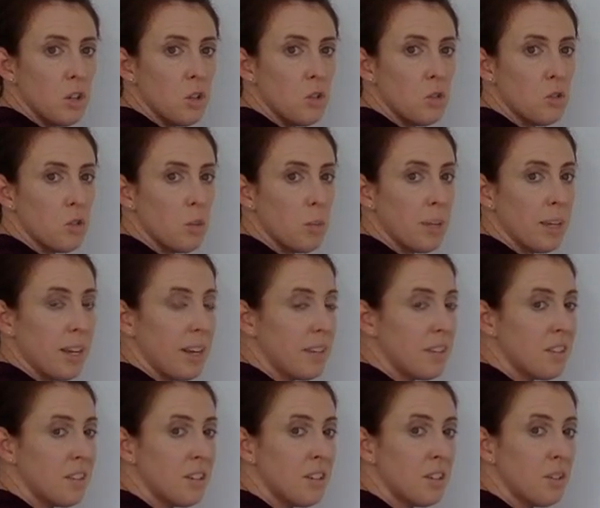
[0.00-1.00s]
So
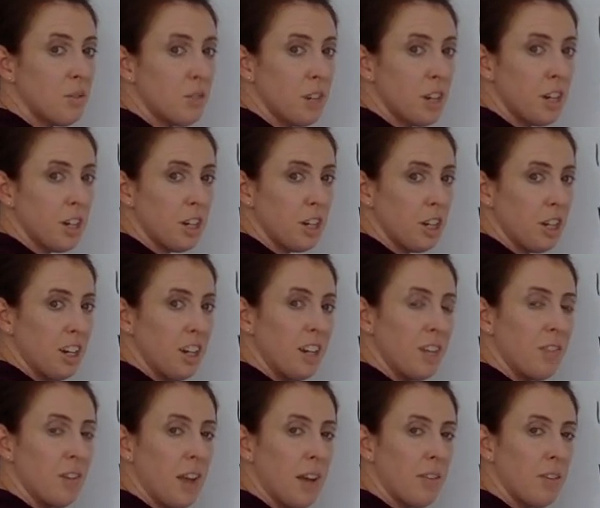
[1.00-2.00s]
because they're an inferior good,
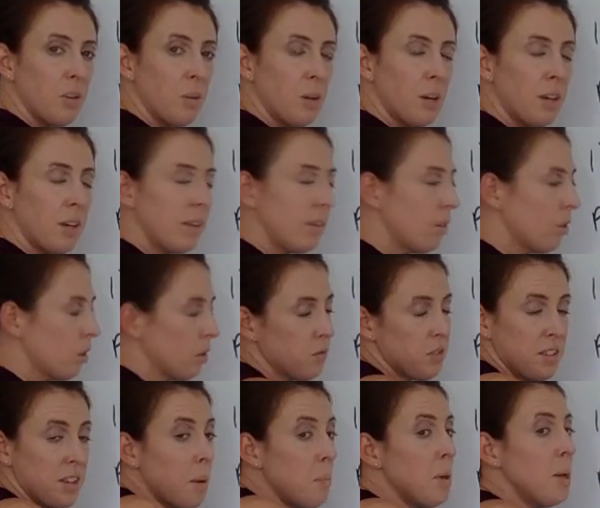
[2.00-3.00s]
if everyone, or if
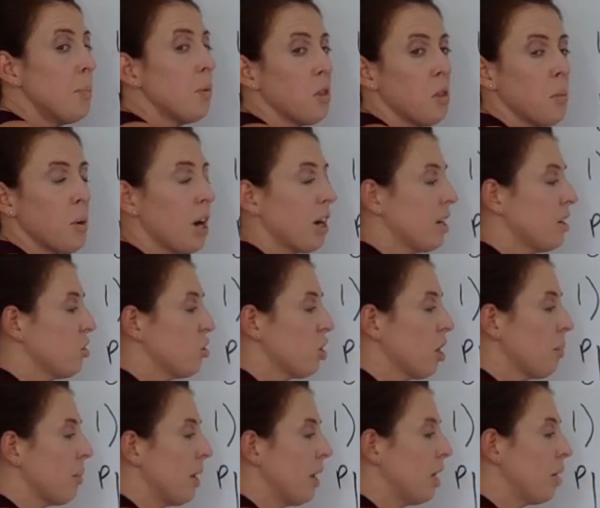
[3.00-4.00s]
some people in the market
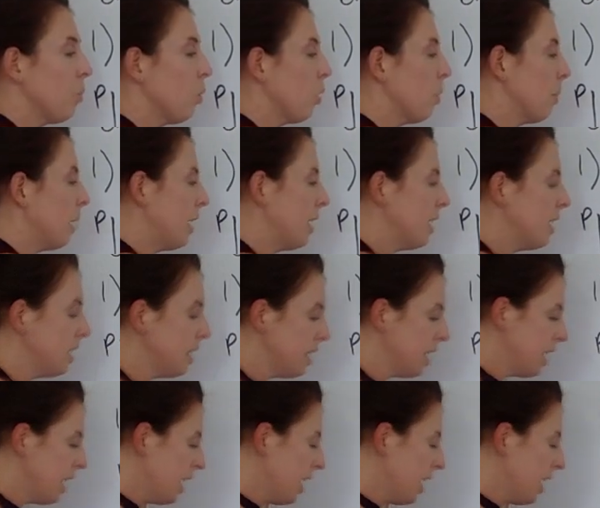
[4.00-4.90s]
start making more money,